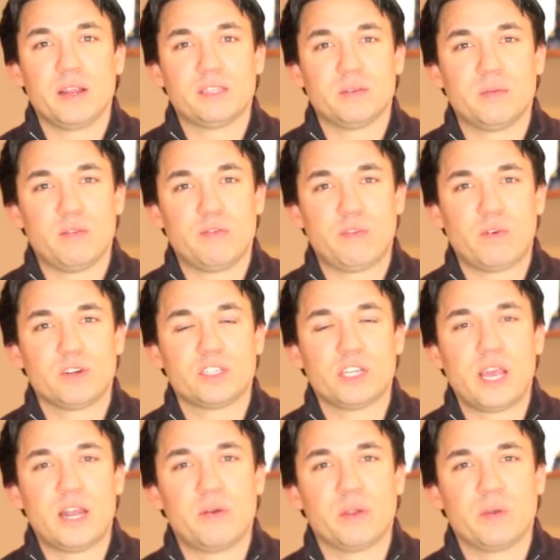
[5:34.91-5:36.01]
It's about
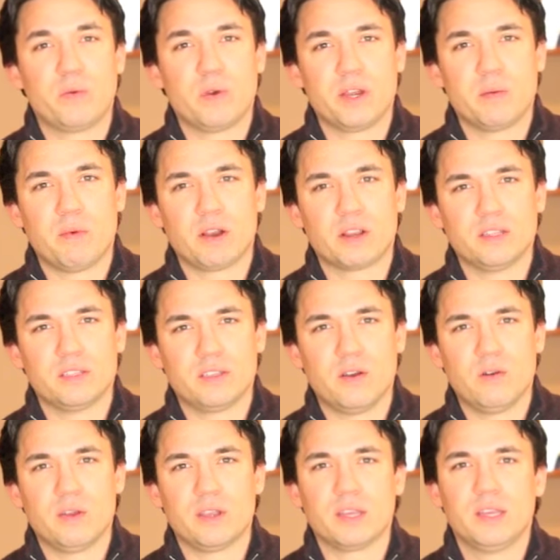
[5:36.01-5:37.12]
foreshadowing where your market's
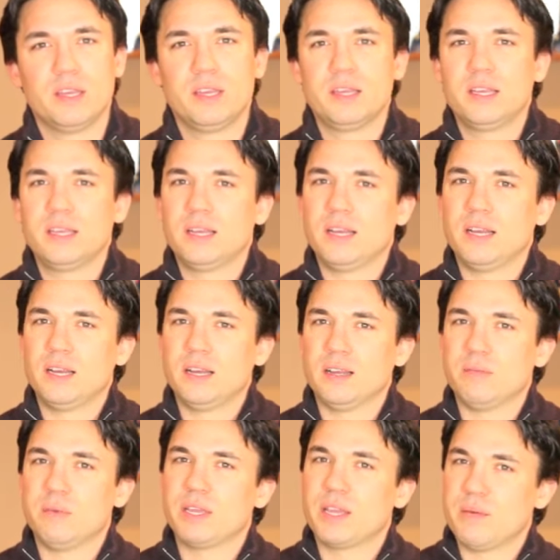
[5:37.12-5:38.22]
going.
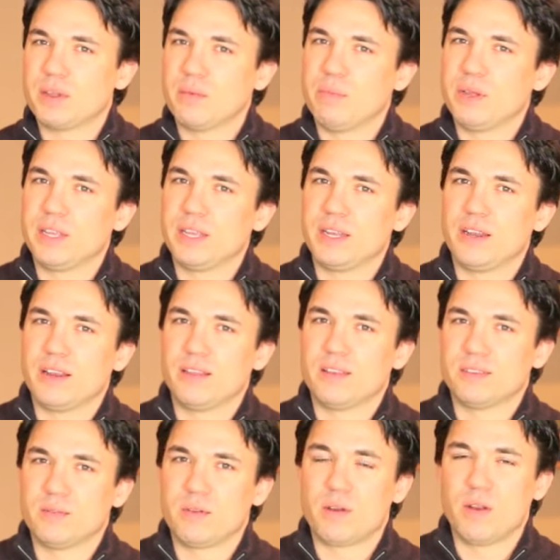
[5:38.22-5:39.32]
Uh, becoming a billionaire,
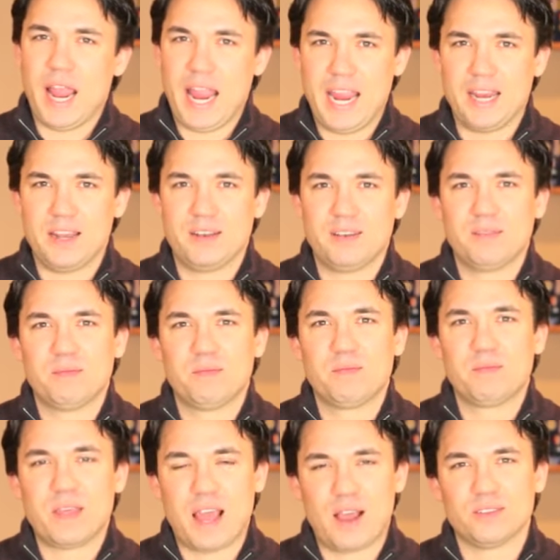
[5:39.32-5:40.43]
there's about
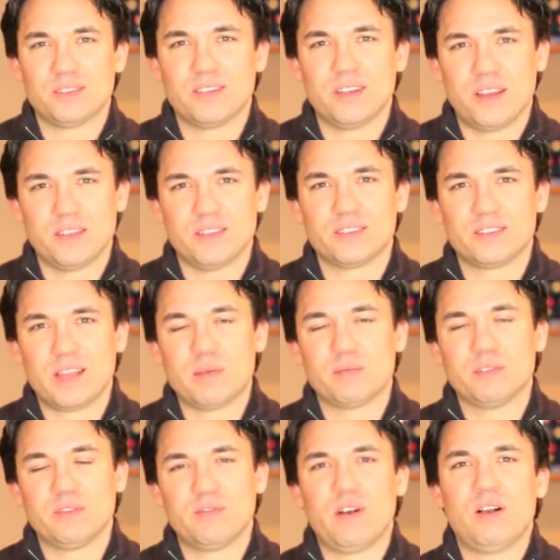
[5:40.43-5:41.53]
8,000 other
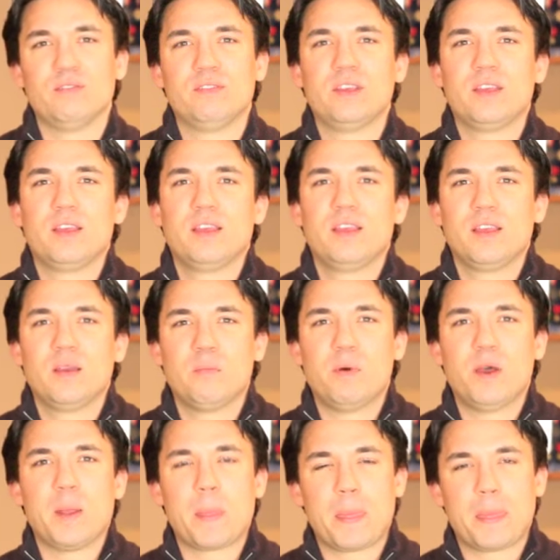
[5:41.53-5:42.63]
steps involved.
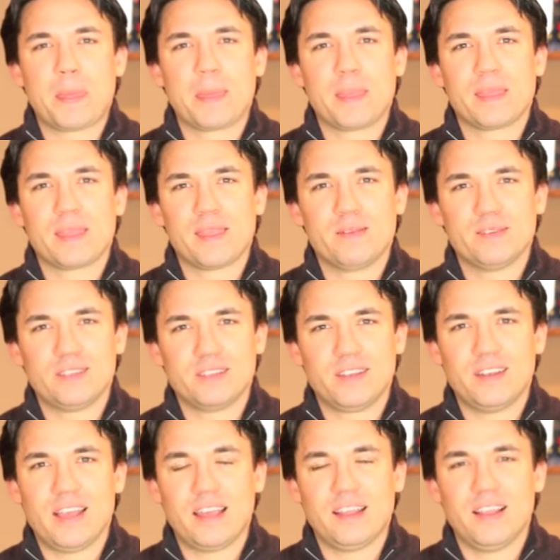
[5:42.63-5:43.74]
But it was a
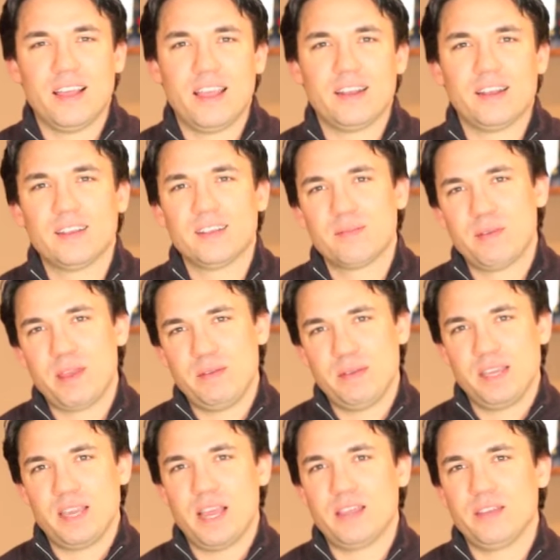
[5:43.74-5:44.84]
good headline. Maybe
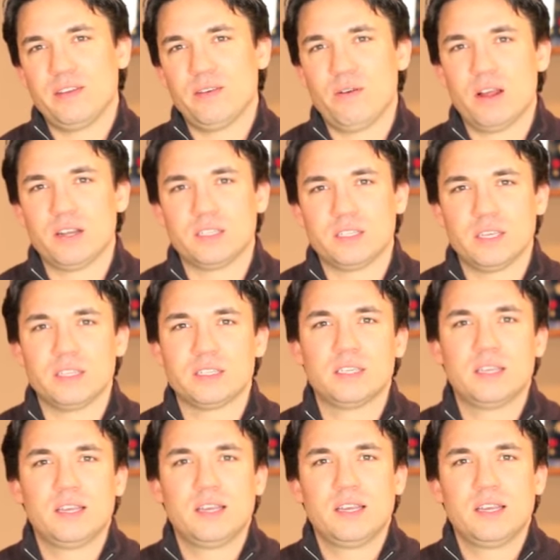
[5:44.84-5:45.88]
it got you to watch this.